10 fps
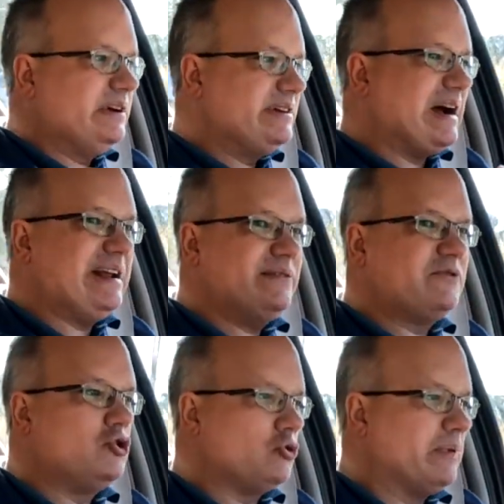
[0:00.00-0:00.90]
kind
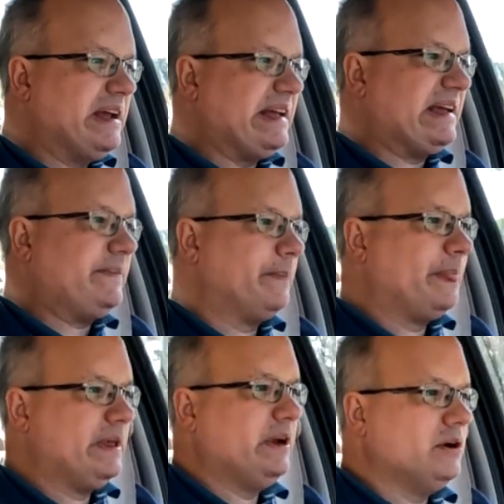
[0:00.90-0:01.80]
of gritty
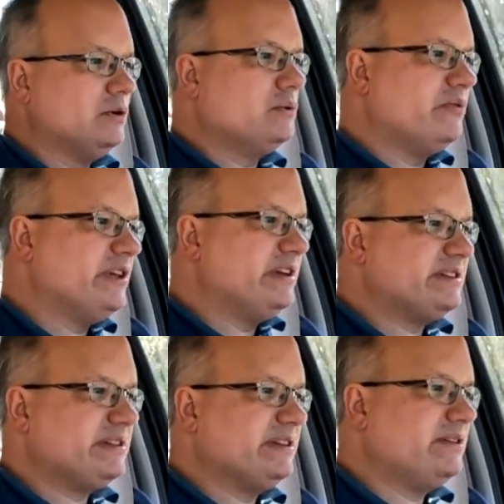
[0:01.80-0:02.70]
you know that
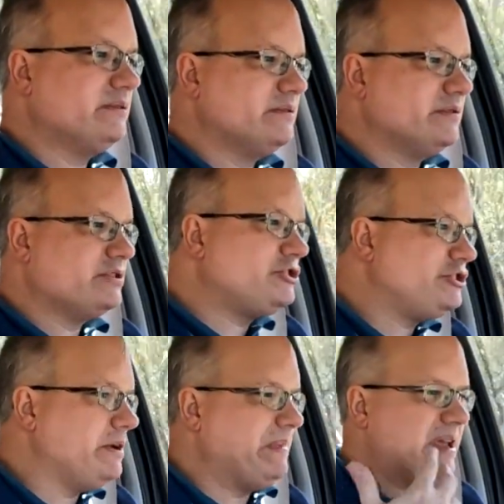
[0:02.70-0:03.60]
there, there's a
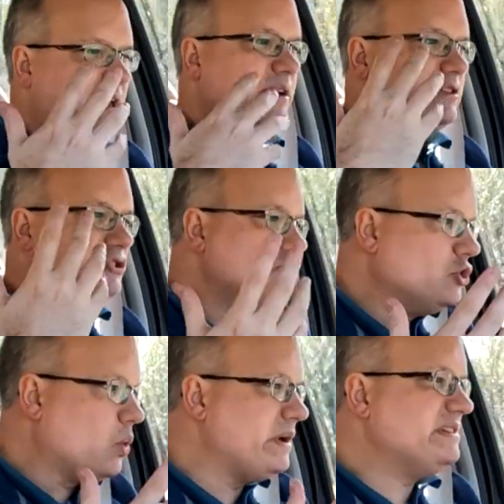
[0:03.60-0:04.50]
shimmy and it's
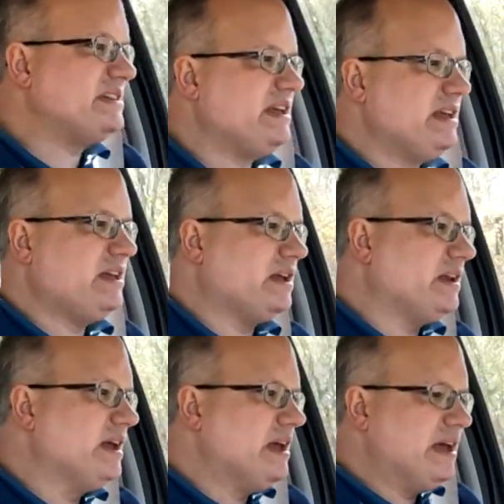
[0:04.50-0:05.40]
noisy
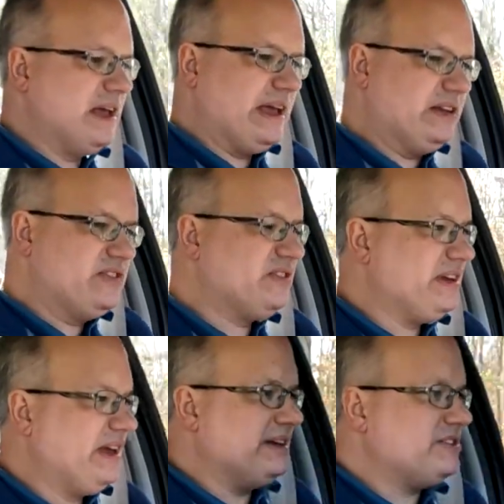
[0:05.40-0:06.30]
and and,
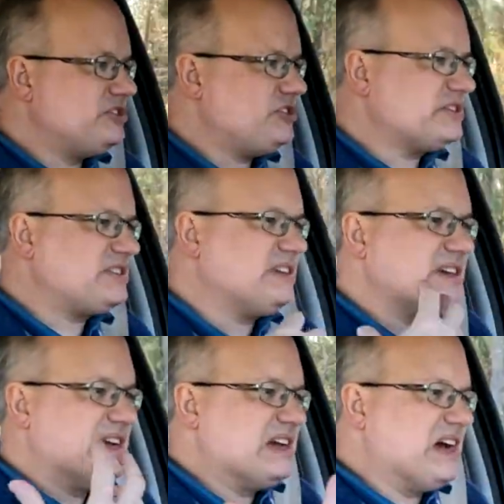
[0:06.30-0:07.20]
and just a,
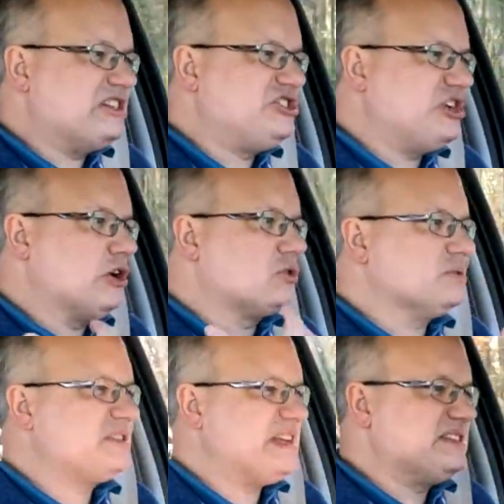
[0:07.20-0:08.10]
a general
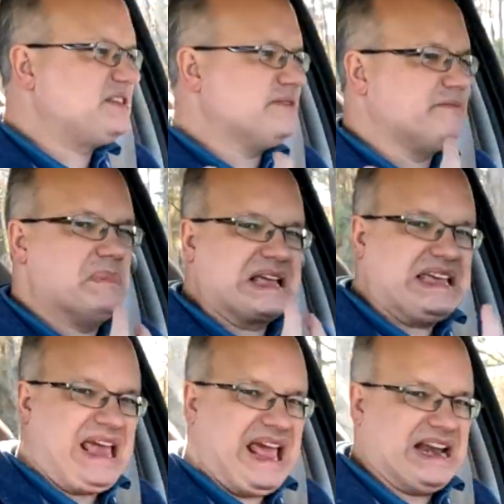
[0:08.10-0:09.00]
sense of
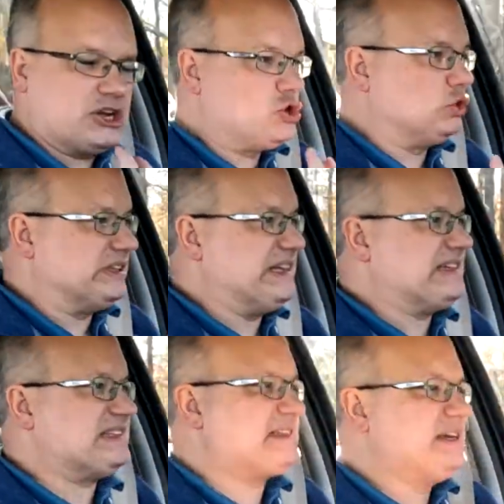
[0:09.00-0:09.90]

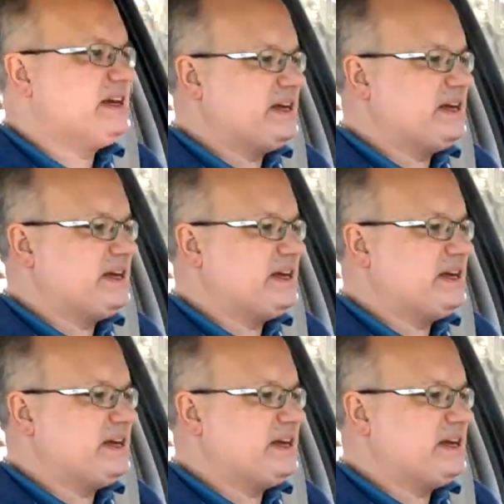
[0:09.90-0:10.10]
mechanicalness